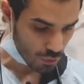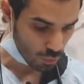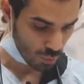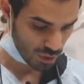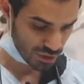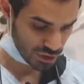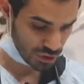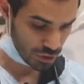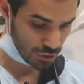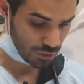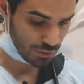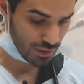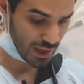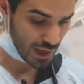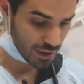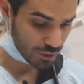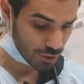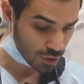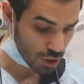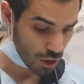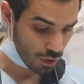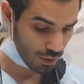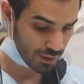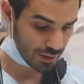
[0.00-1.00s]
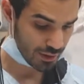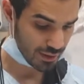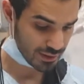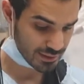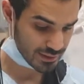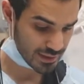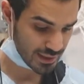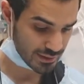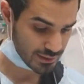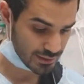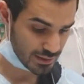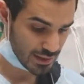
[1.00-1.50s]
Once you do that, you go ahead and
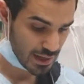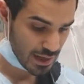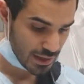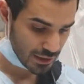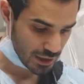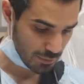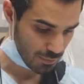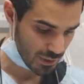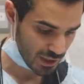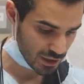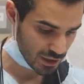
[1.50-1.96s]
assess the